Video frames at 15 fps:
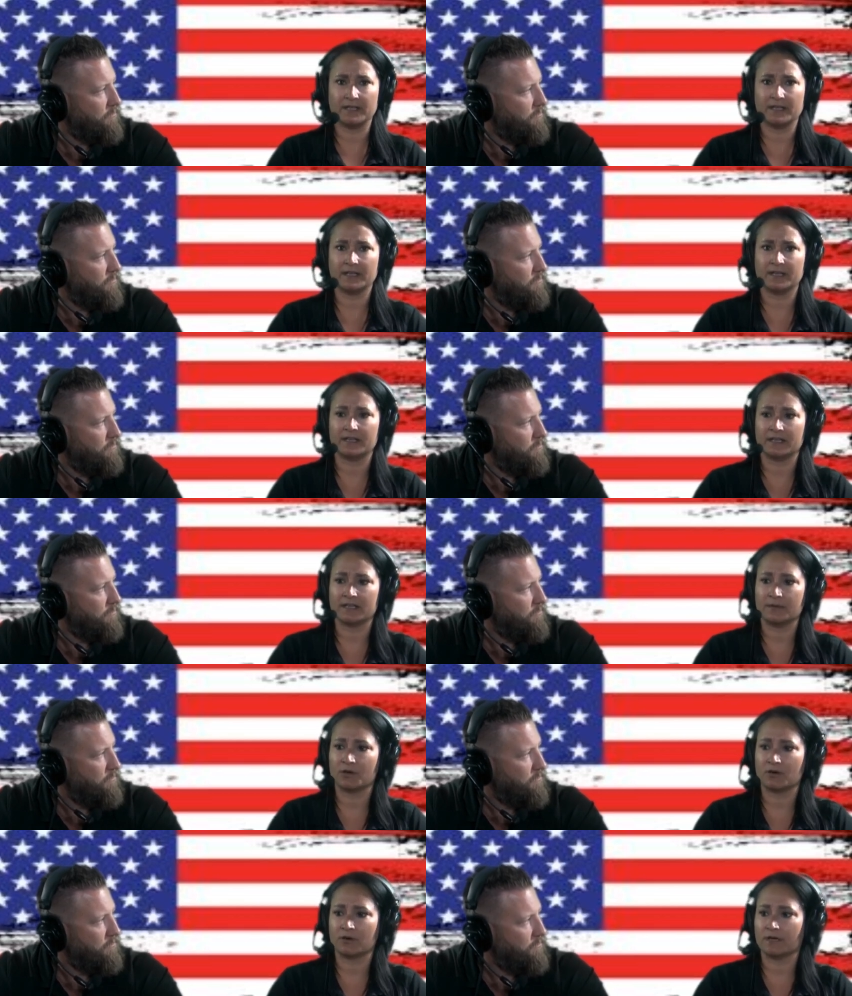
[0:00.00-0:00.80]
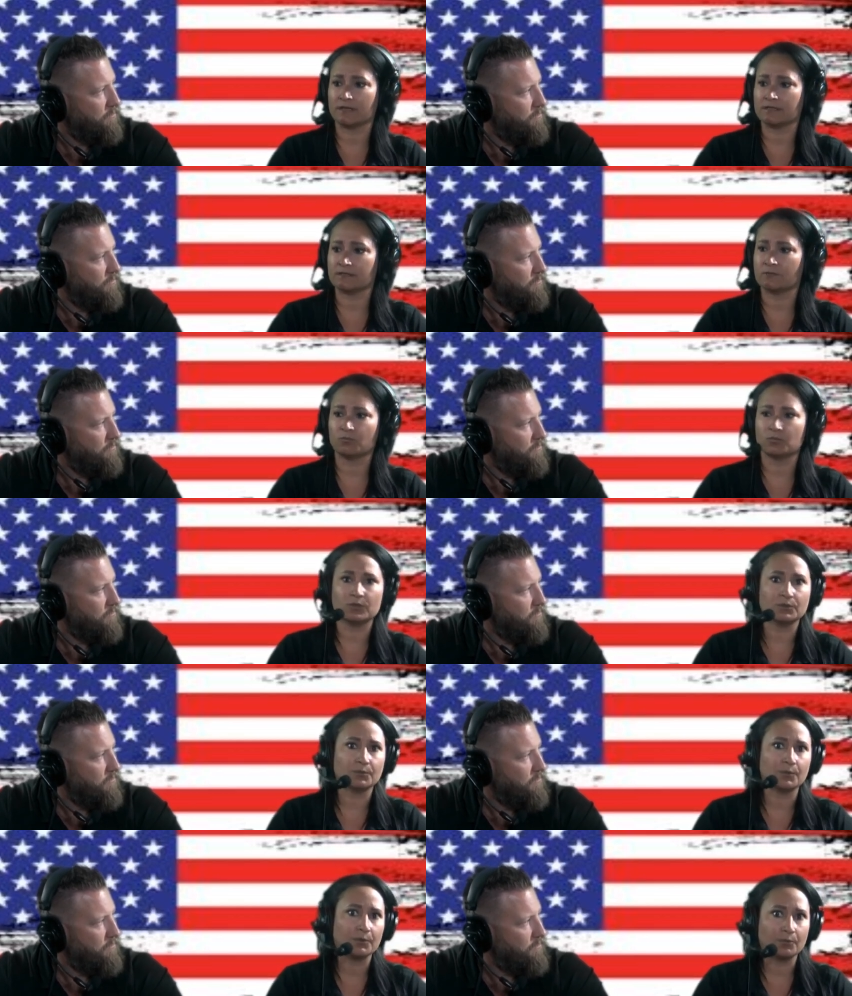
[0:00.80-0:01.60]
Speaker 1: they kind of come across the
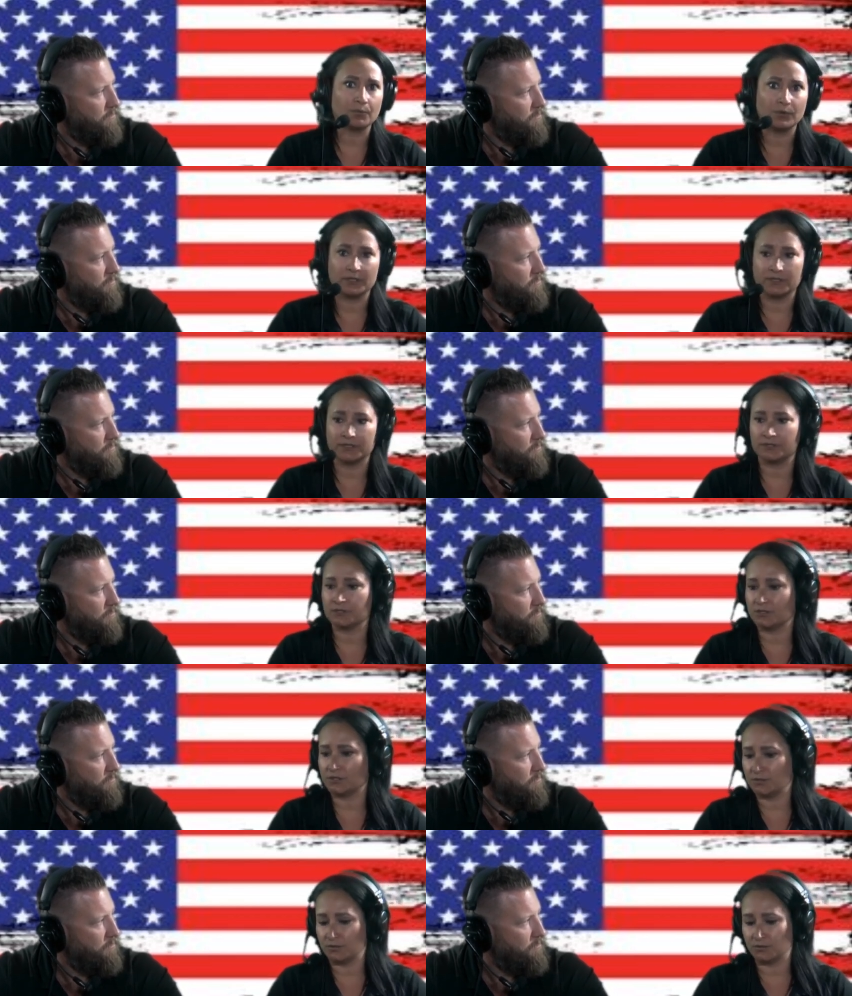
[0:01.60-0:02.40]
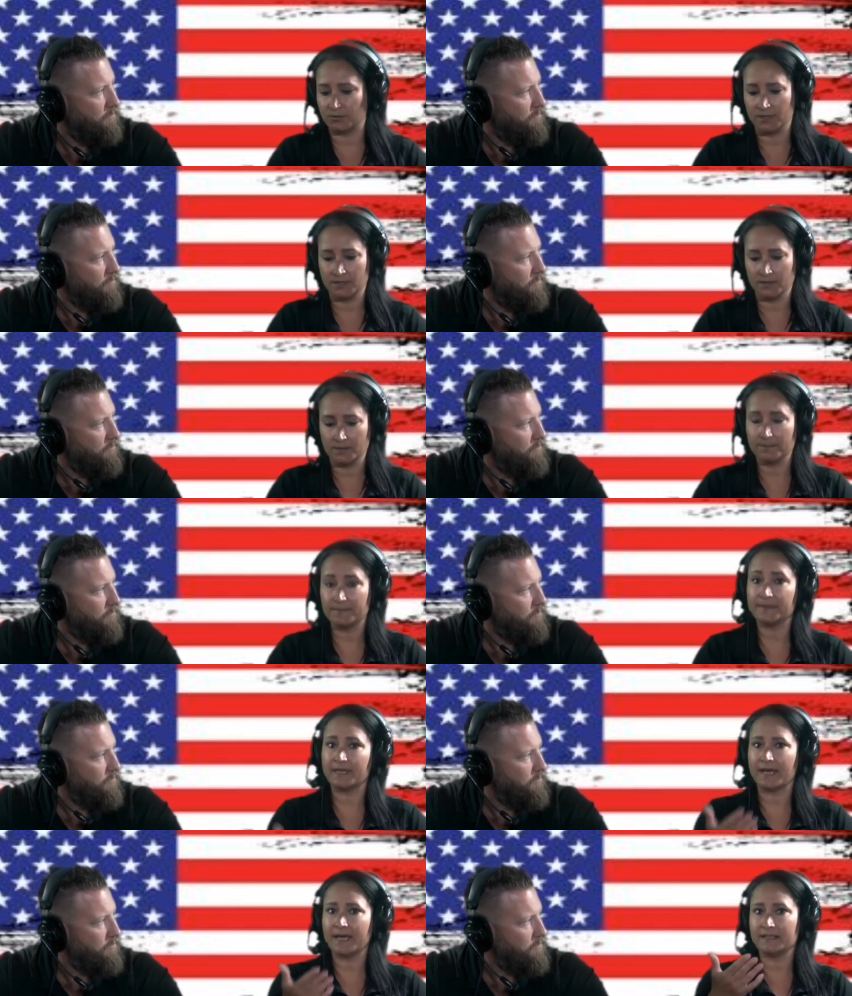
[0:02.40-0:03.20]
World War One and Two.
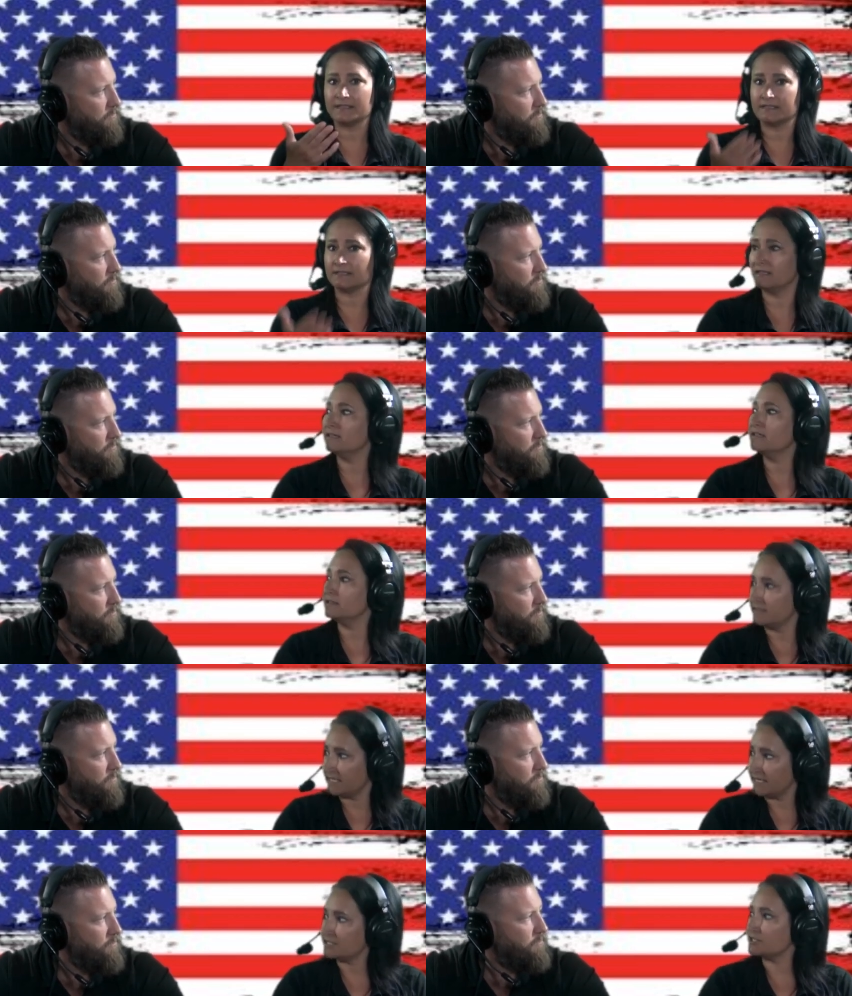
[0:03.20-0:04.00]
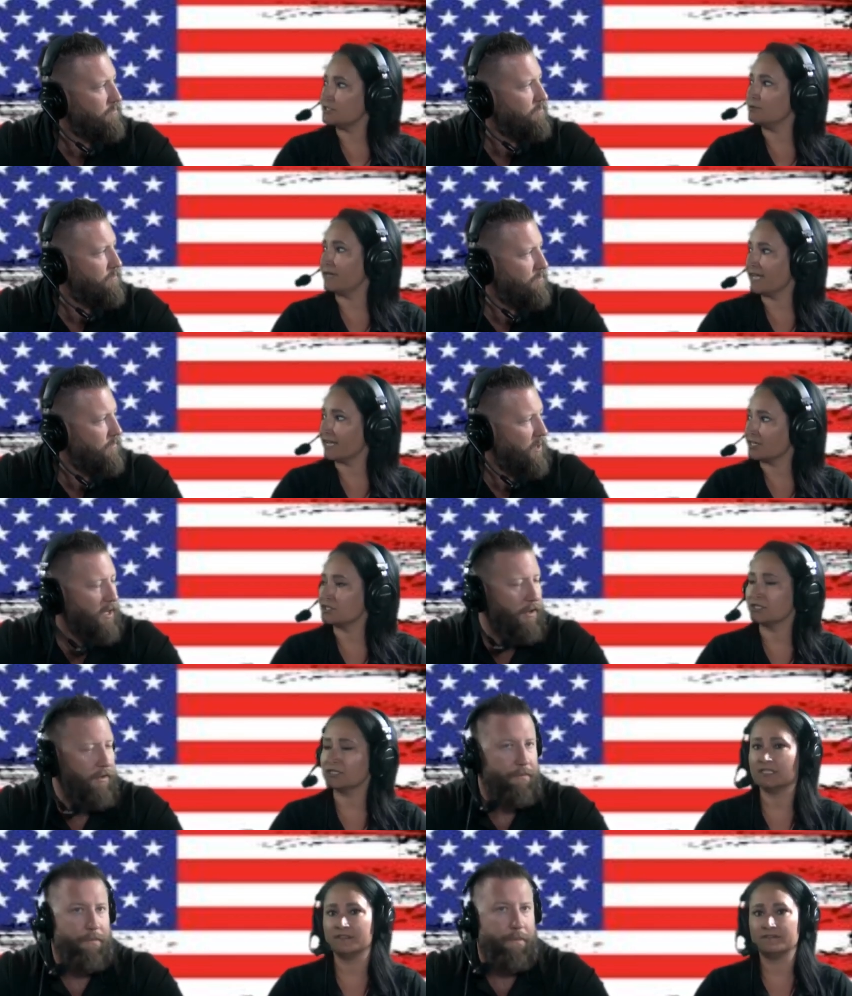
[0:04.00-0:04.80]
But that takes you and
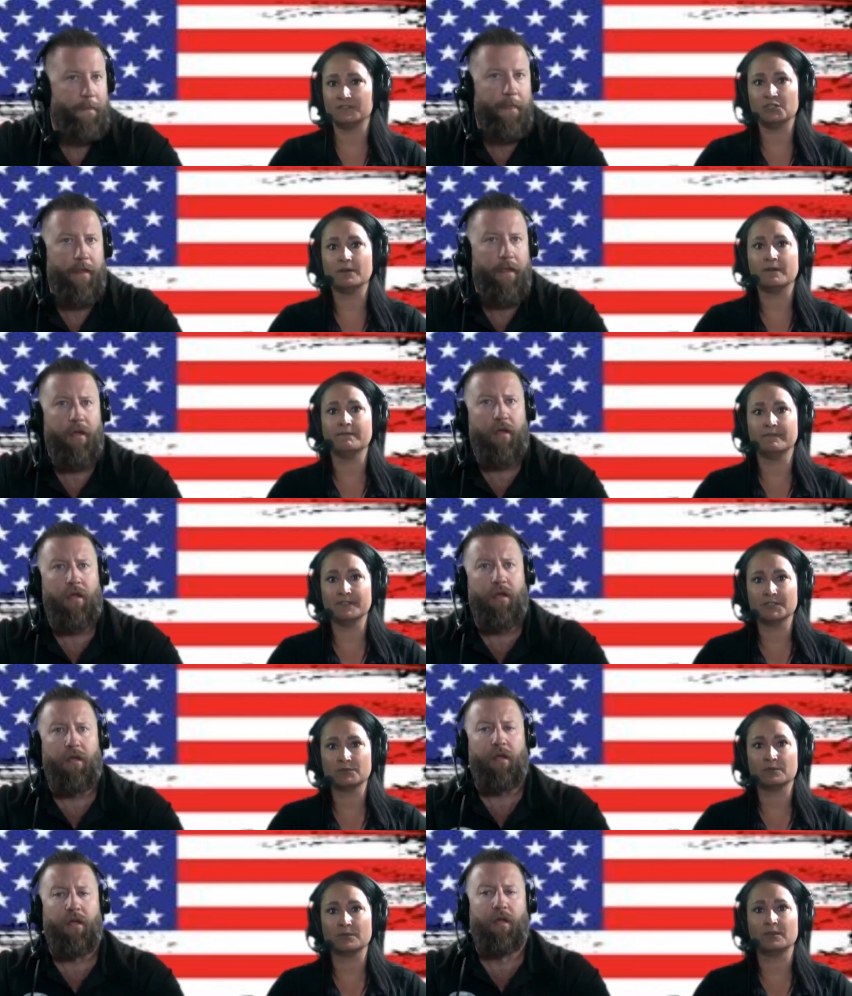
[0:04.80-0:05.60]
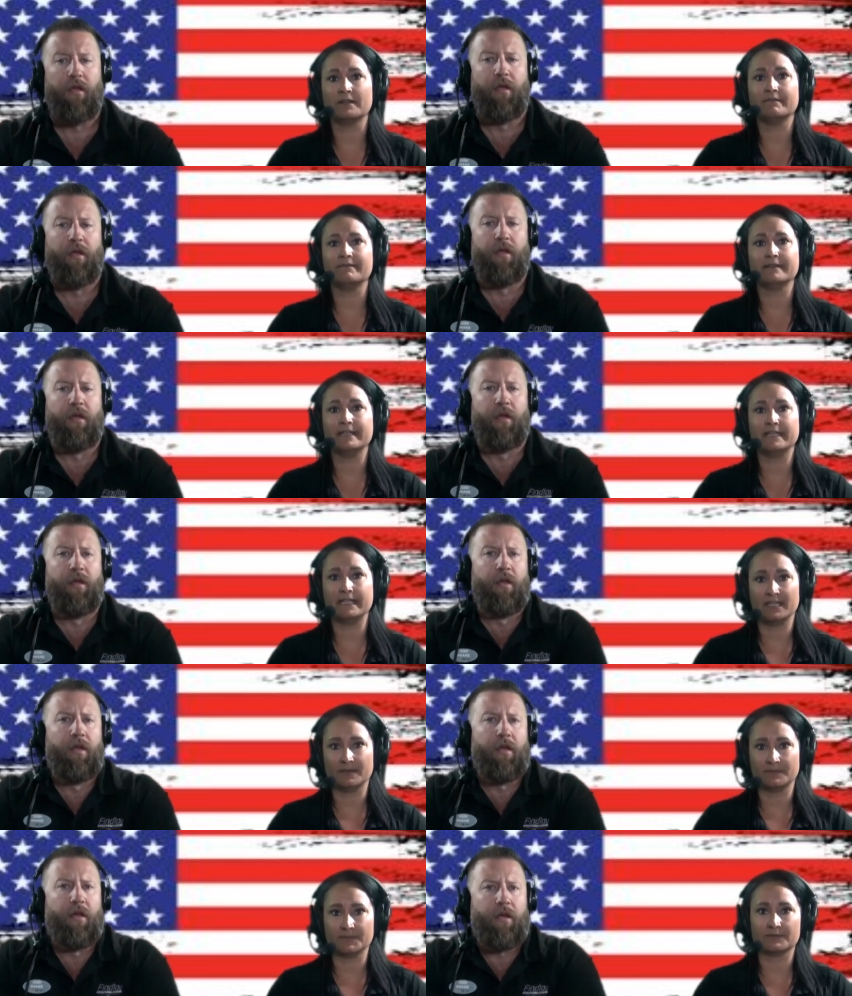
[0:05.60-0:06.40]
actually yeah. gives you a visual of
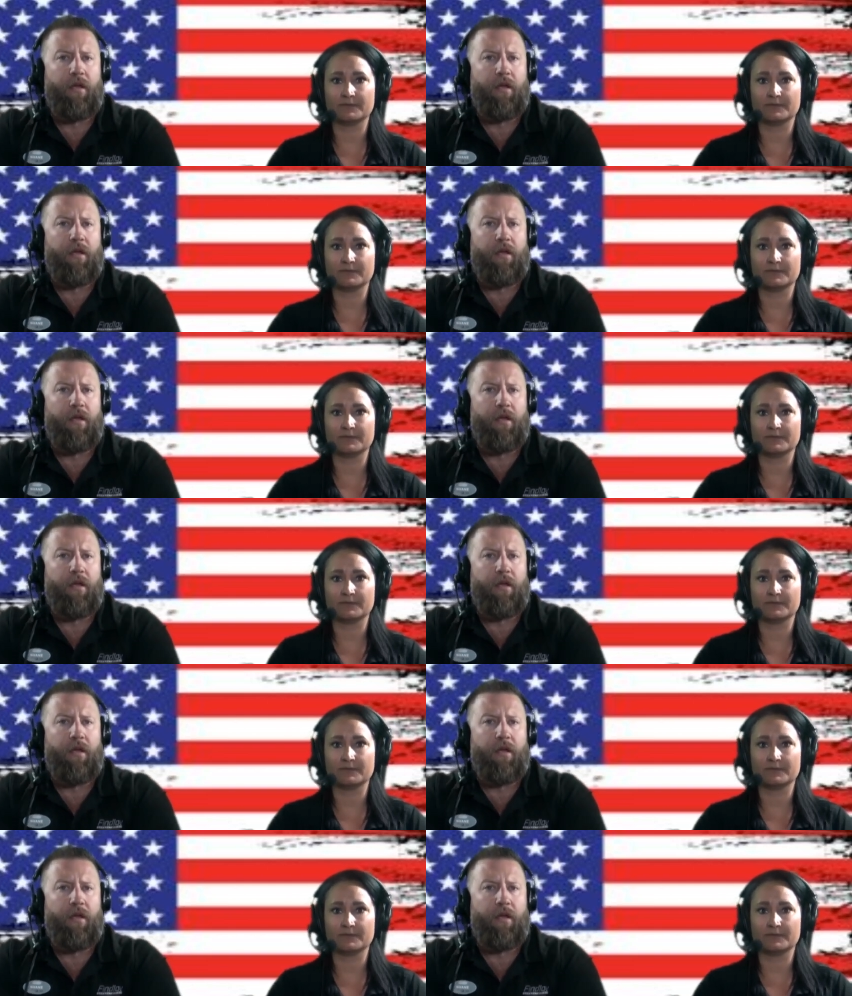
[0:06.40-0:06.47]
names